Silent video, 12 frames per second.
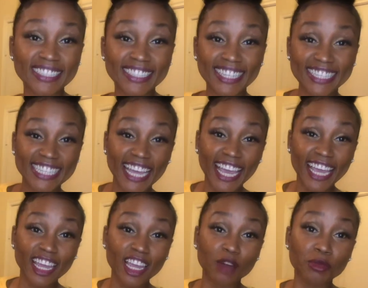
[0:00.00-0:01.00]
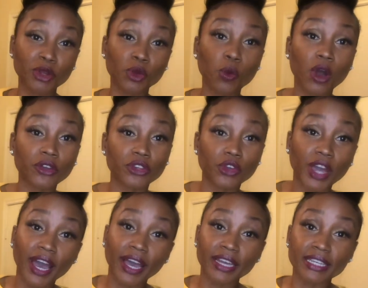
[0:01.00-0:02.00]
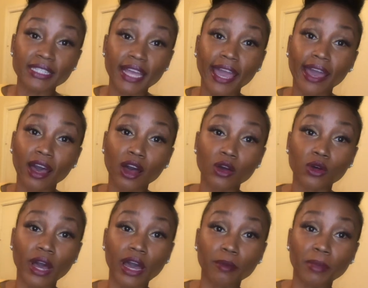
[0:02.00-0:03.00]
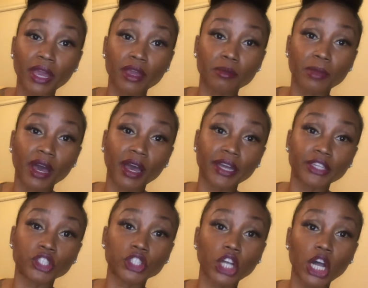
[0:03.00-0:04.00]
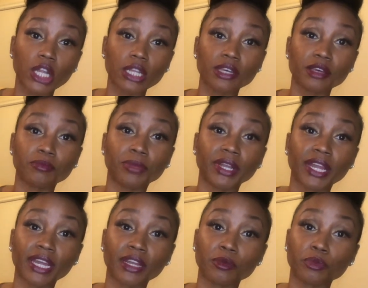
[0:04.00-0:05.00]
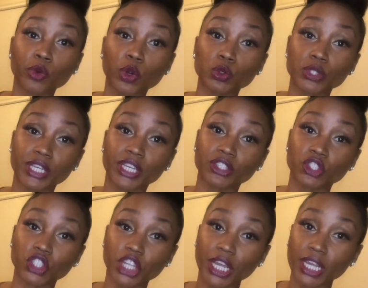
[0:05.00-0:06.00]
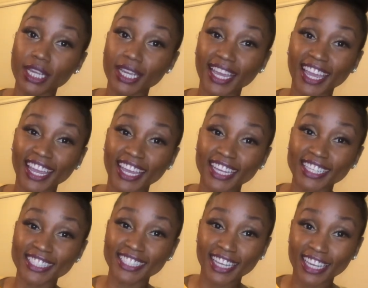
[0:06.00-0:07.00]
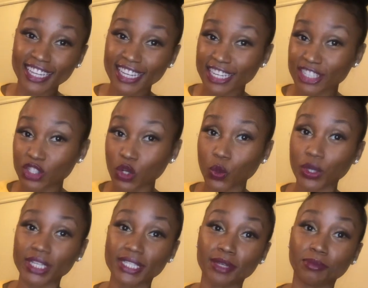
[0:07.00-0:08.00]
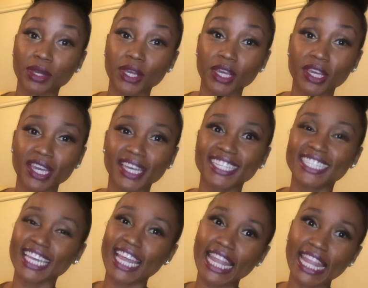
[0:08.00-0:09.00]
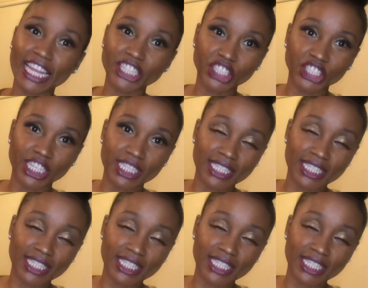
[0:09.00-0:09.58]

Today, I'm going to walk you guys how I make my chocolate banana protein shake, and it is going to be delicious.